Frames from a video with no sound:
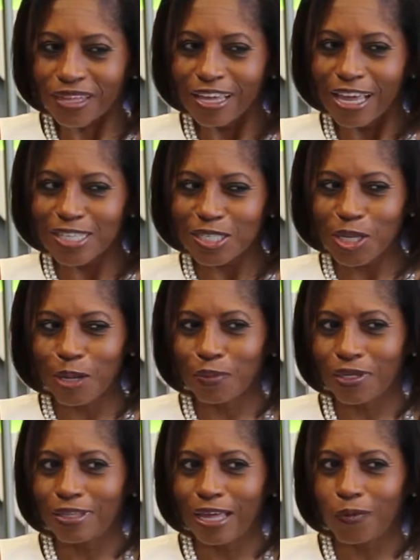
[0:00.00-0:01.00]
as a
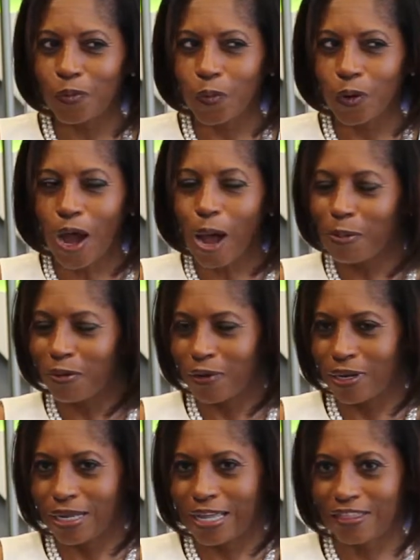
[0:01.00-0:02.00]
company that
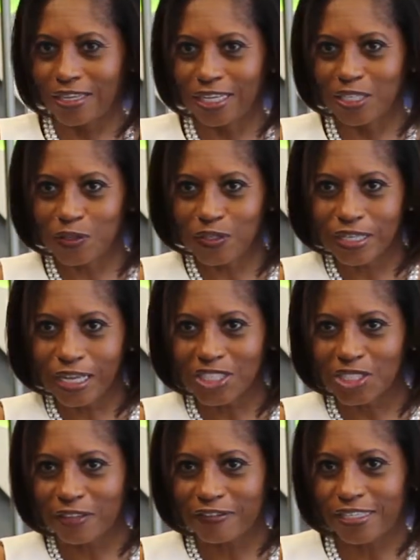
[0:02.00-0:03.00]
operated at the
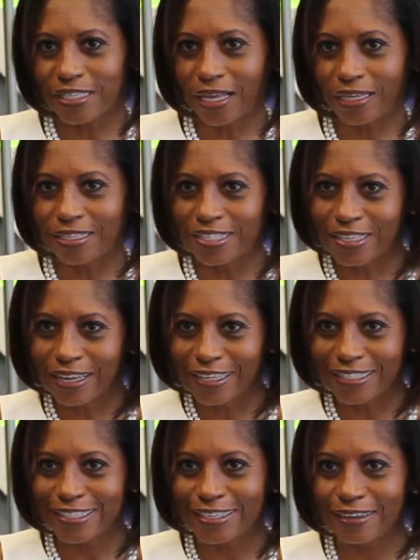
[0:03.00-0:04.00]
intersection of science and
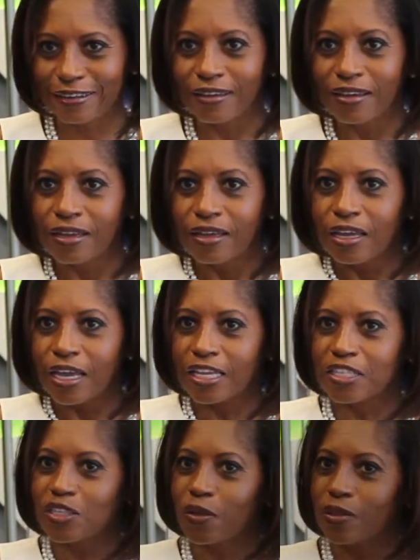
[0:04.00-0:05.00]
IT.
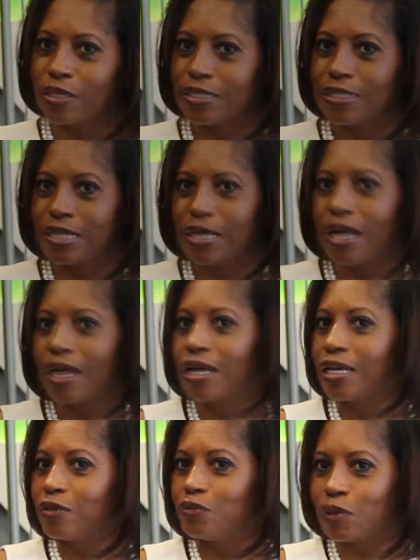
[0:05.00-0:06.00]
And so the
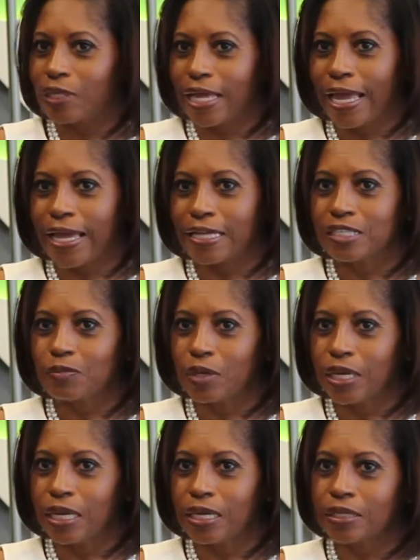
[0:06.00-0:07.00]
design really had to
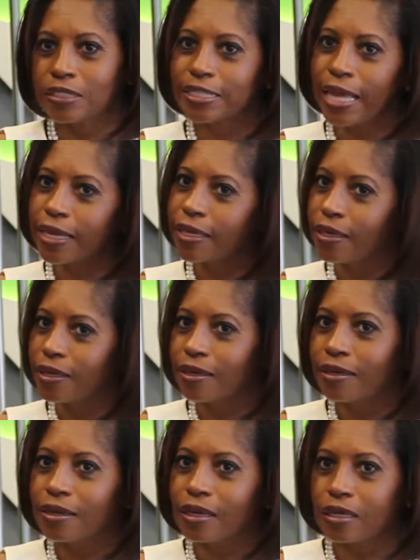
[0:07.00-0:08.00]
be techy
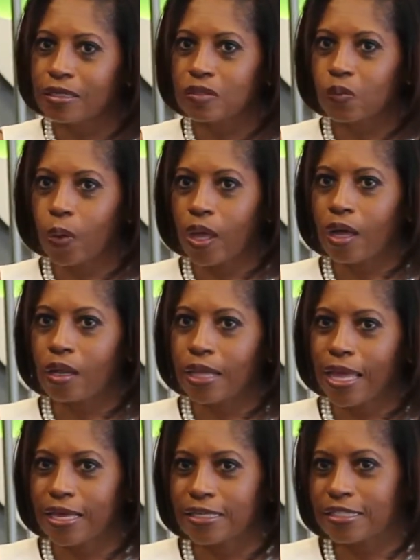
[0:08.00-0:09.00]
as well as